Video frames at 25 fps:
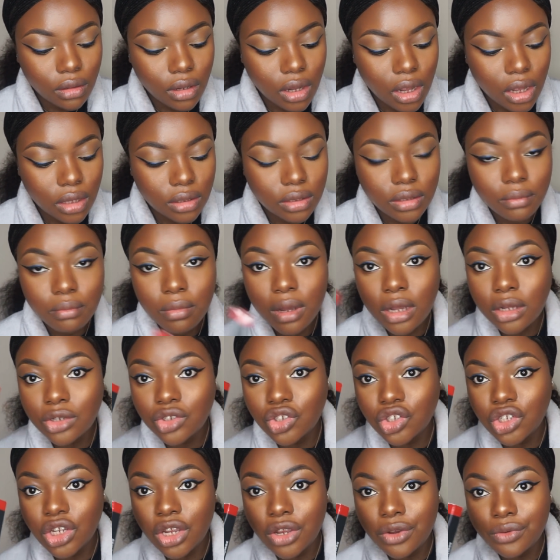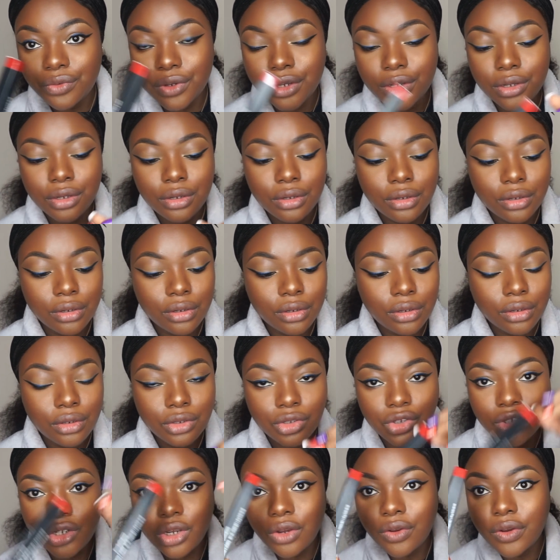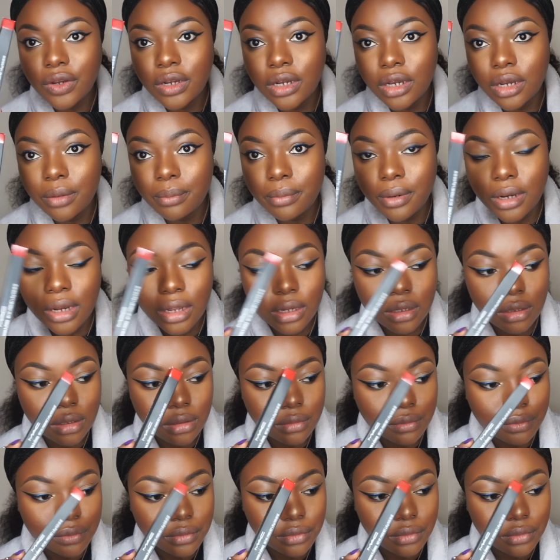and the MAC Cherry Lip Liner.